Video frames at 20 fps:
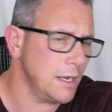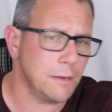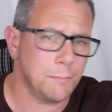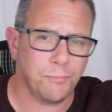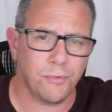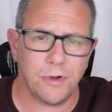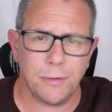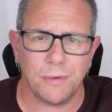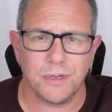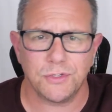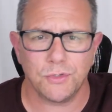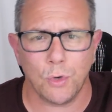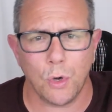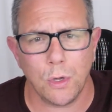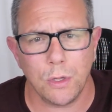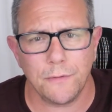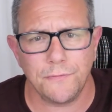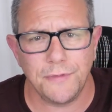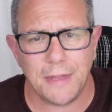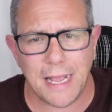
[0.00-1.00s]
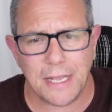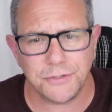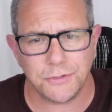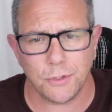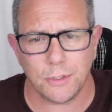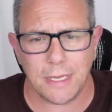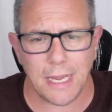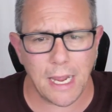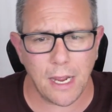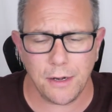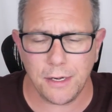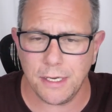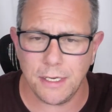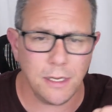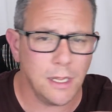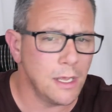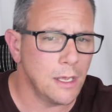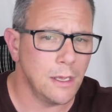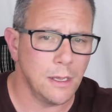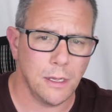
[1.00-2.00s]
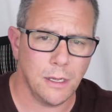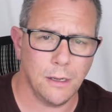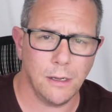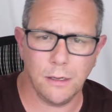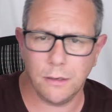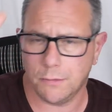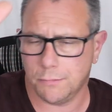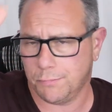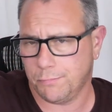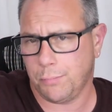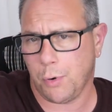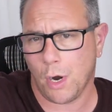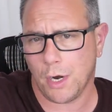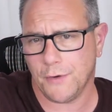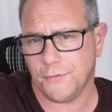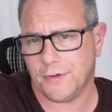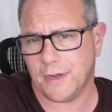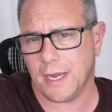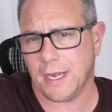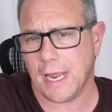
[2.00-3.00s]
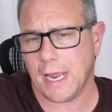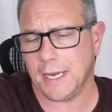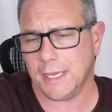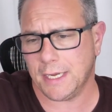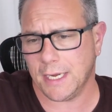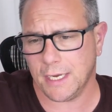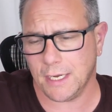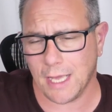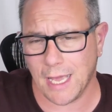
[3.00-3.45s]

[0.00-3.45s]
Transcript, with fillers: and pretty much all of Nassau County, a uh, part of Connecticut.